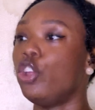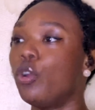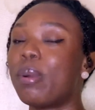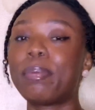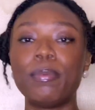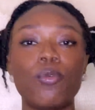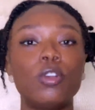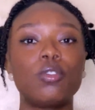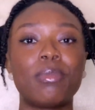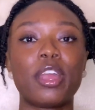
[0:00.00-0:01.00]
Yoruba people
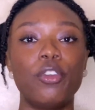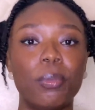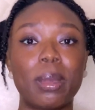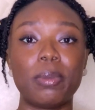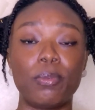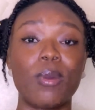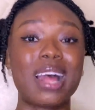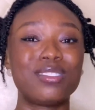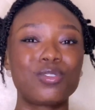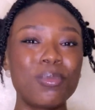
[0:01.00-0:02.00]
want to marry Yoruba people,
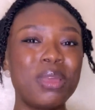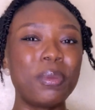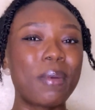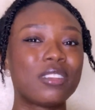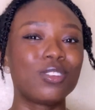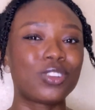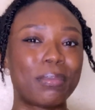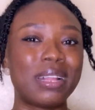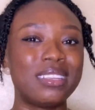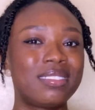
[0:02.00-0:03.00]
and so many people are so
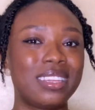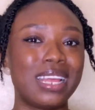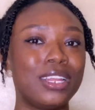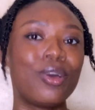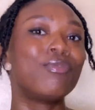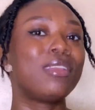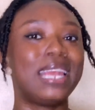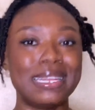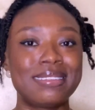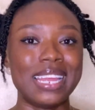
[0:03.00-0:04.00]
tribalistic that they don't even
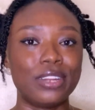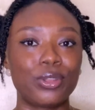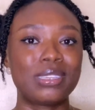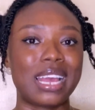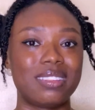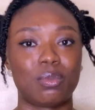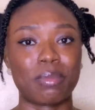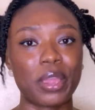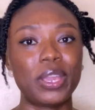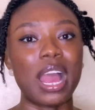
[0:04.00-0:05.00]
let their daughters
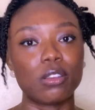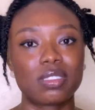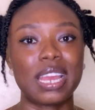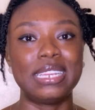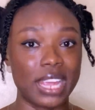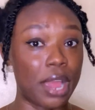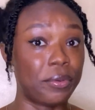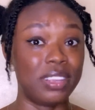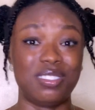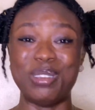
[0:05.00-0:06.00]
marry outside their
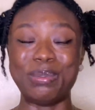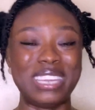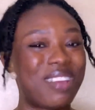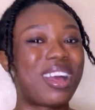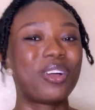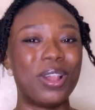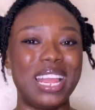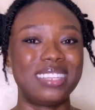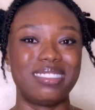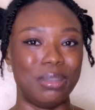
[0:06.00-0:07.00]
race. They would never
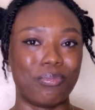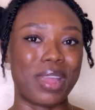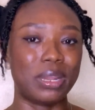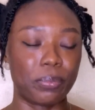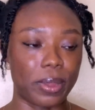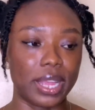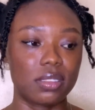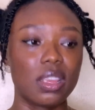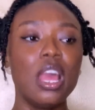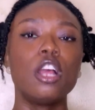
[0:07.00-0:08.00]
collect the bride
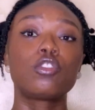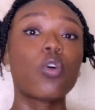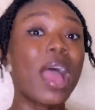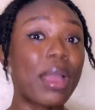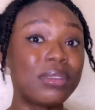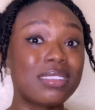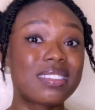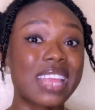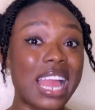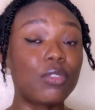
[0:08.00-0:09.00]
price. So I
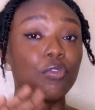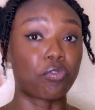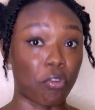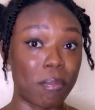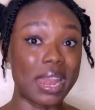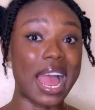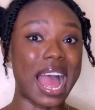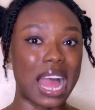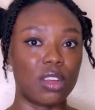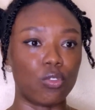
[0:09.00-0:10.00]
understand from that
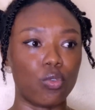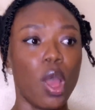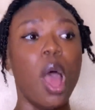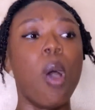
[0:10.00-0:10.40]
angle.